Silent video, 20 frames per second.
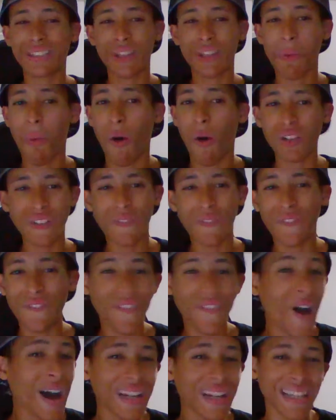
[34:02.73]
the most
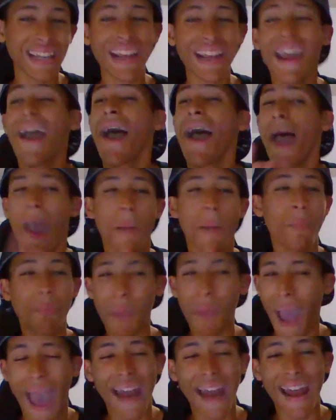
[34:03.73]
funny and
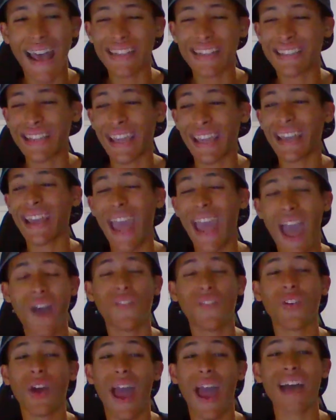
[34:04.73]
badass thing
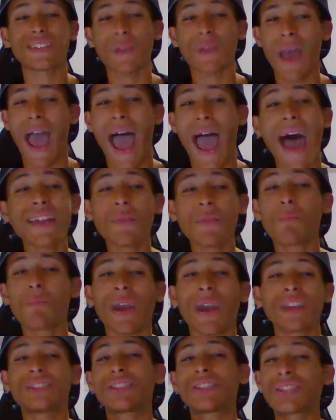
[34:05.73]
ever, as Adam
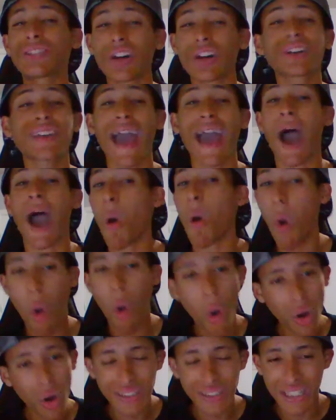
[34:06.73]
Page took out
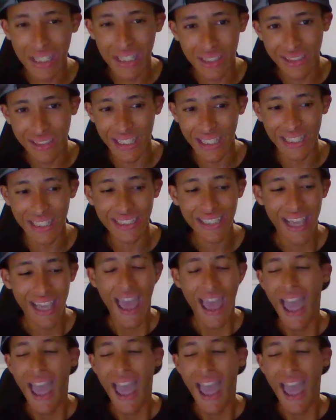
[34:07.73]
all the Elite,